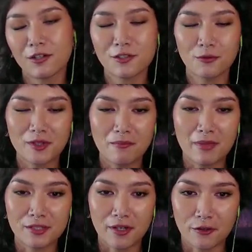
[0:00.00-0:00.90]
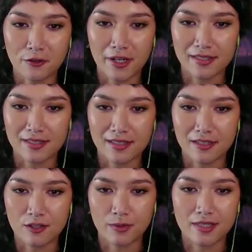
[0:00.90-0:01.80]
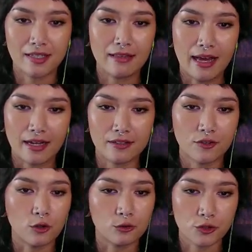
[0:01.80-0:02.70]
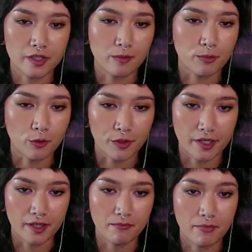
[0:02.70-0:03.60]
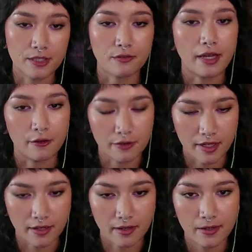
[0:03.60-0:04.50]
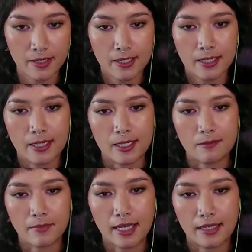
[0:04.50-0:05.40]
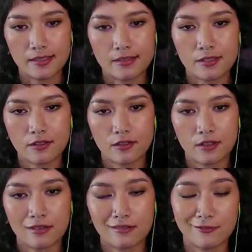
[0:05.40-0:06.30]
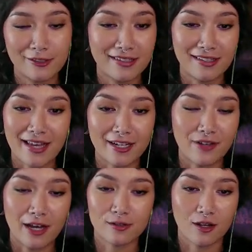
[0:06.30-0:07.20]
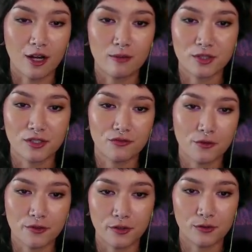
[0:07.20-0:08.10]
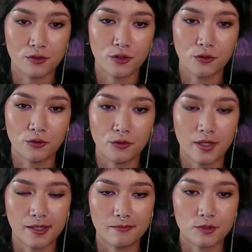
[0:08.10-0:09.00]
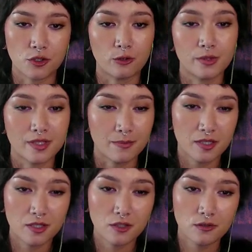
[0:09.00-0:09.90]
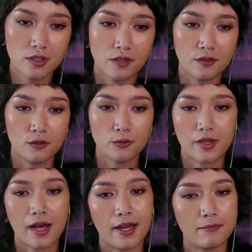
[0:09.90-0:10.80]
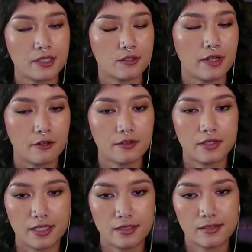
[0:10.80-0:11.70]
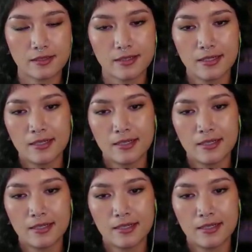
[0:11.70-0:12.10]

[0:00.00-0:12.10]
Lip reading: Also with the mental health crisis, we see a lack of culturally appropriate mental health care and really a lack of housing options for those who struggle with substance use and those with high mental health needs.